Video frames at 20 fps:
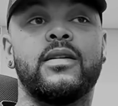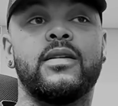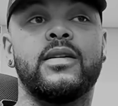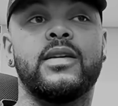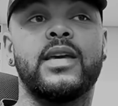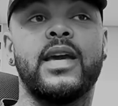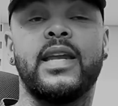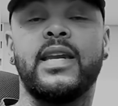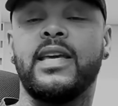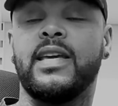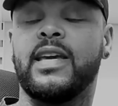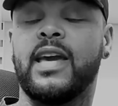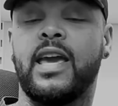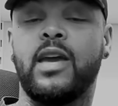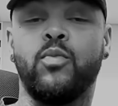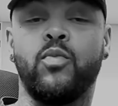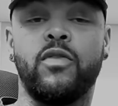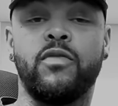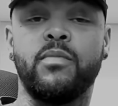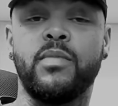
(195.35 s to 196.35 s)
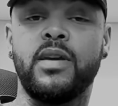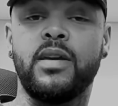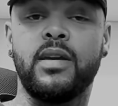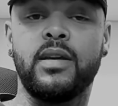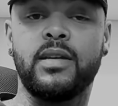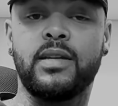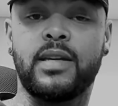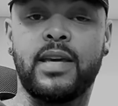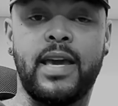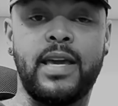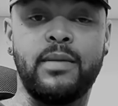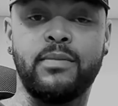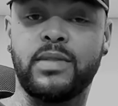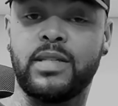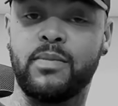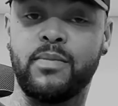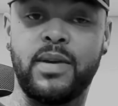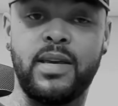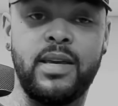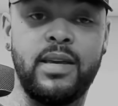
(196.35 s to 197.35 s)
Kenny came with me, came to
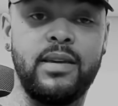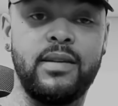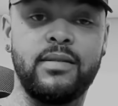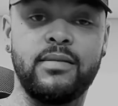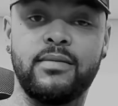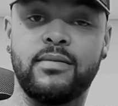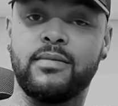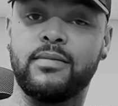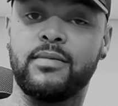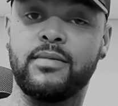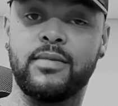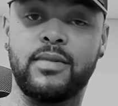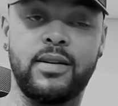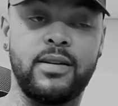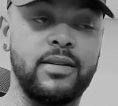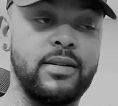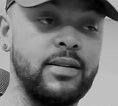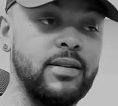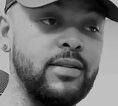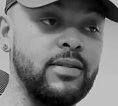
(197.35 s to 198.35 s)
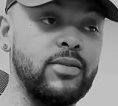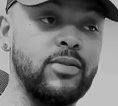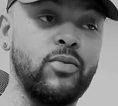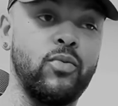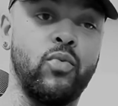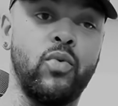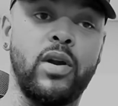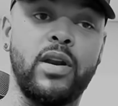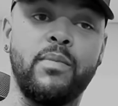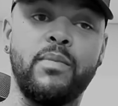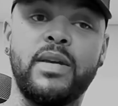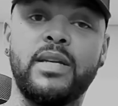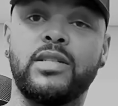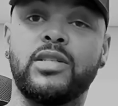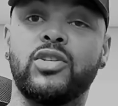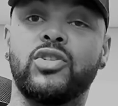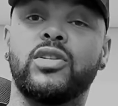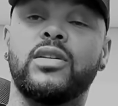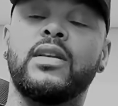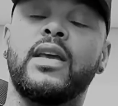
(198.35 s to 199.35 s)
me, and wanted me to
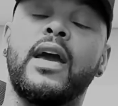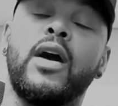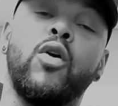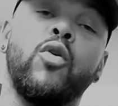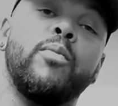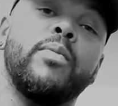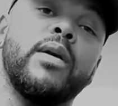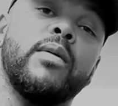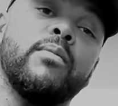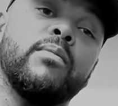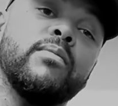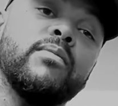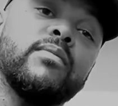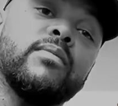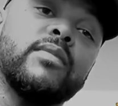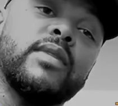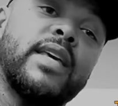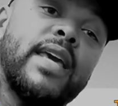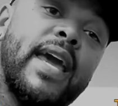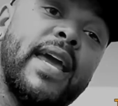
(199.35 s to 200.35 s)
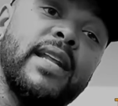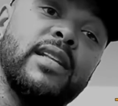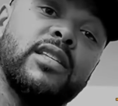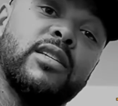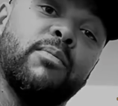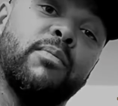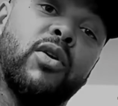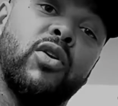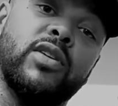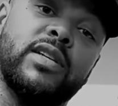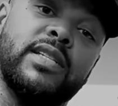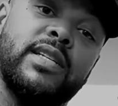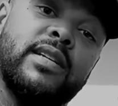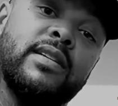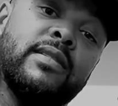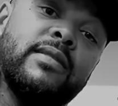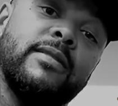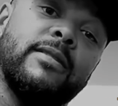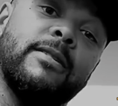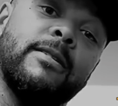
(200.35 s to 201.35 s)
help him get into boxing.